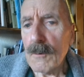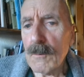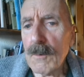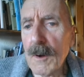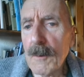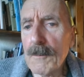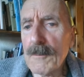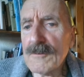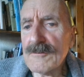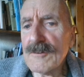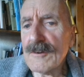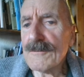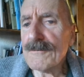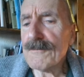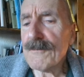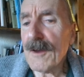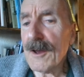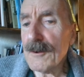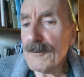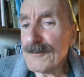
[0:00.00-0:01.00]
One which is
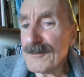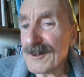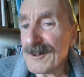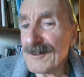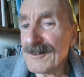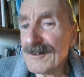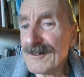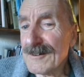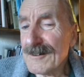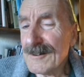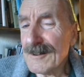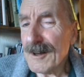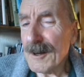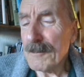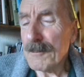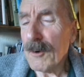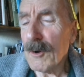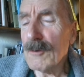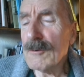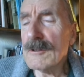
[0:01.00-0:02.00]
founded
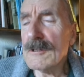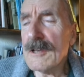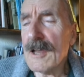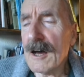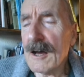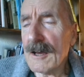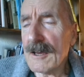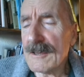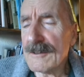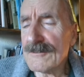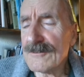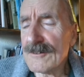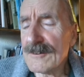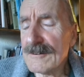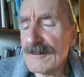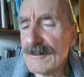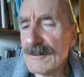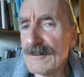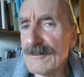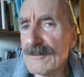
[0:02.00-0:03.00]
upon lies
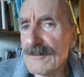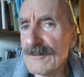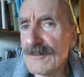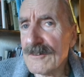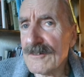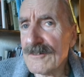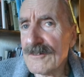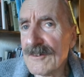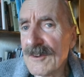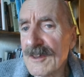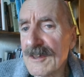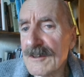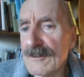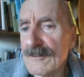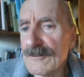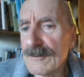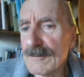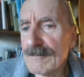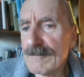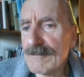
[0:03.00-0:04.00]
and
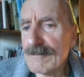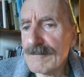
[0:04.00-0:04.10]
deceit.